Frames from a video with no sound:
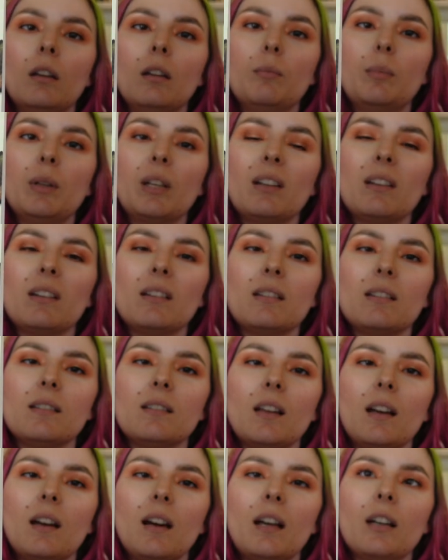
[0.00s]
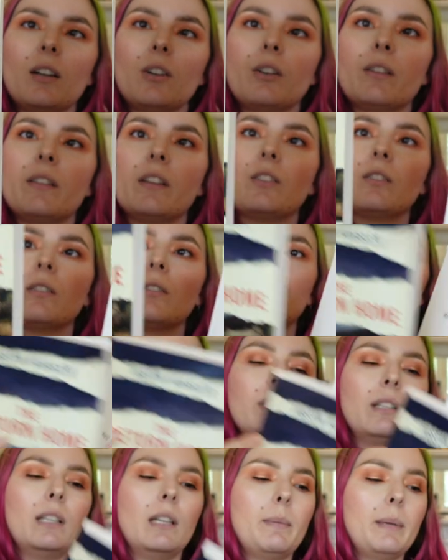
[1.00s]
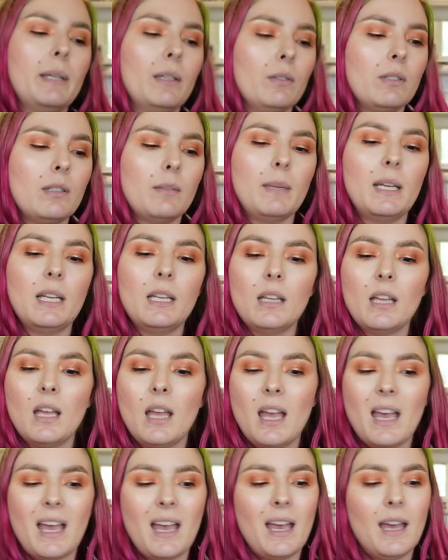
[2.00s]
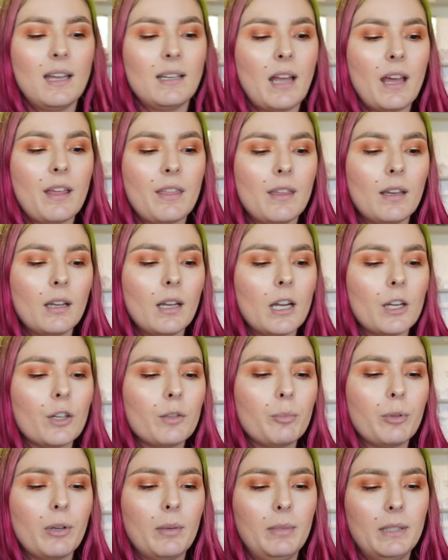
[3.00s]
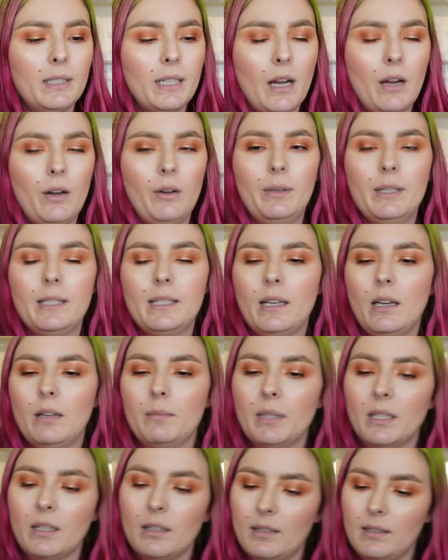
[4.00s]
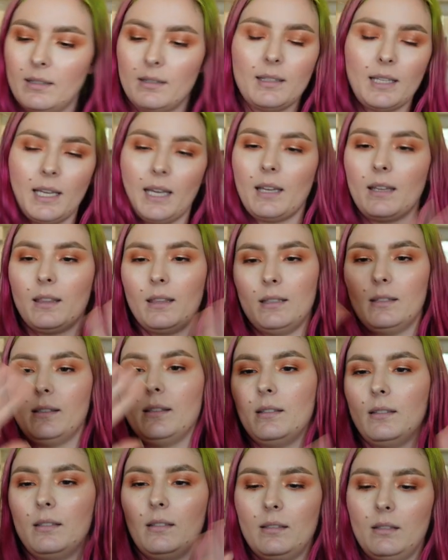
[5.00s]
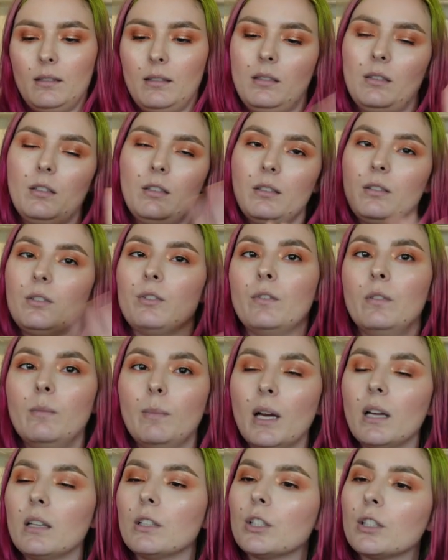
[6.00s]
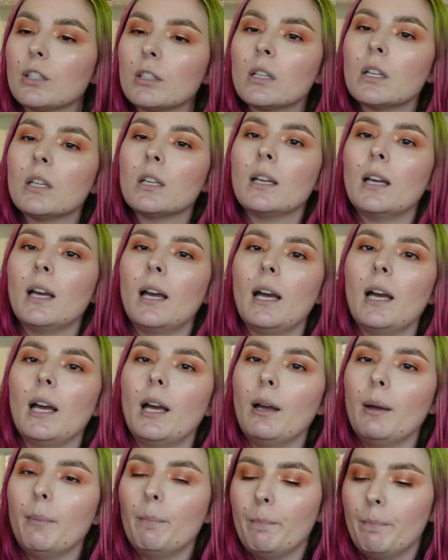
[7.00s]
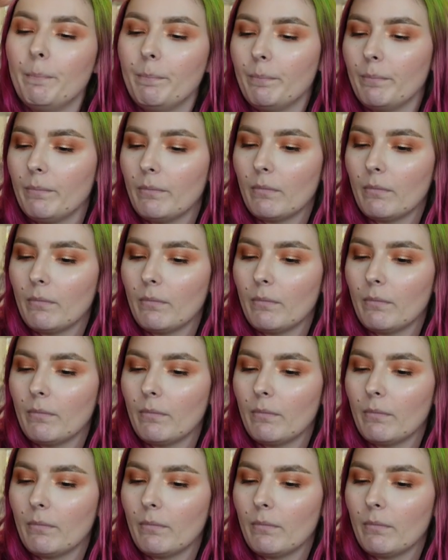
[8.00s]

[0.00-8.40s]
because I don't know, they just don't really appeal to me. And I think I could probably narrow it down because like this is just too much. Um,